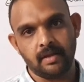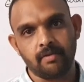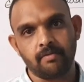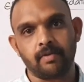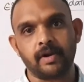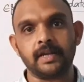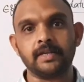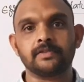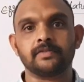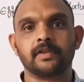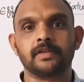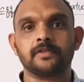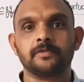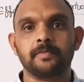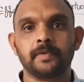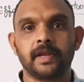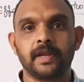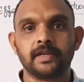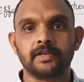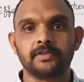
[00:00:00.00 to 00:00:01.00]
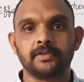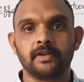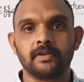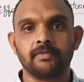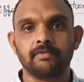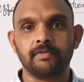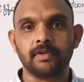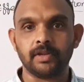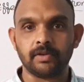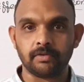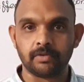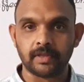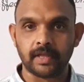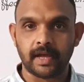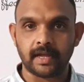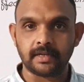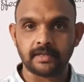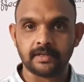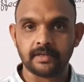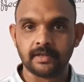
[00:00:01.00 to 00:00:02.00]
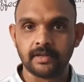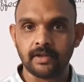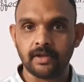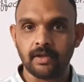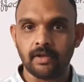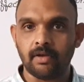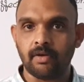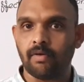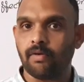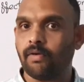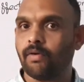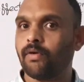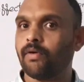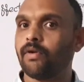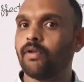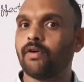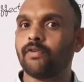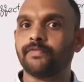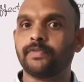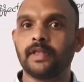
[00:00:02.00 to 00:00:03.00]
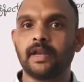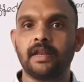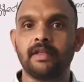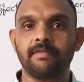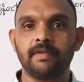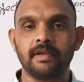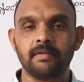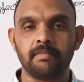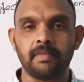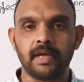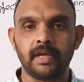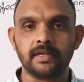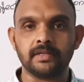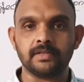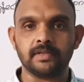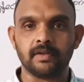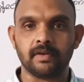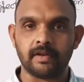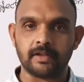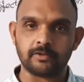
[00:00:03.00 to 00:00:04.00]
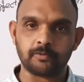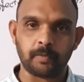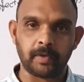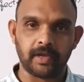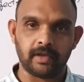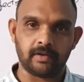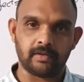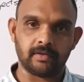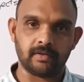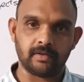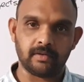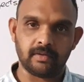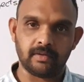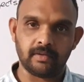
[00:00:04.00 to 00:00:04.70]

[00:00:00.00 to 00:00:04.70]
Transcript: What is respiration? We know that all of the living beings respire.